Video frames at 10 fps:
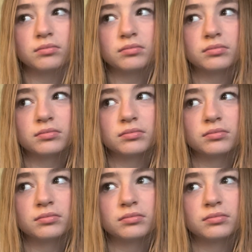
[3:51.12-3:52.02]

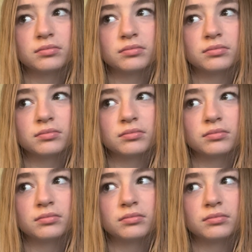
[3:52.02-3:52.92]

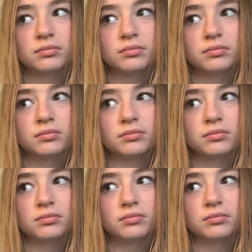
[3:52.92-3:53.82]

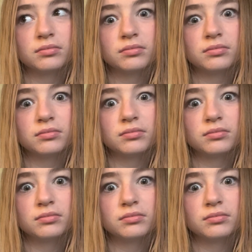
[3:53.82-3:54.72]

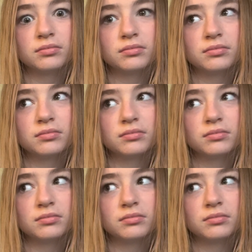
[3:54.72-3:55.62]

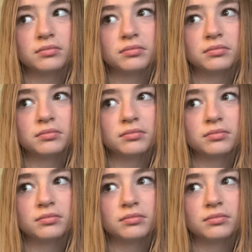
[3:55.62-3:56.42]
Nobody speaks.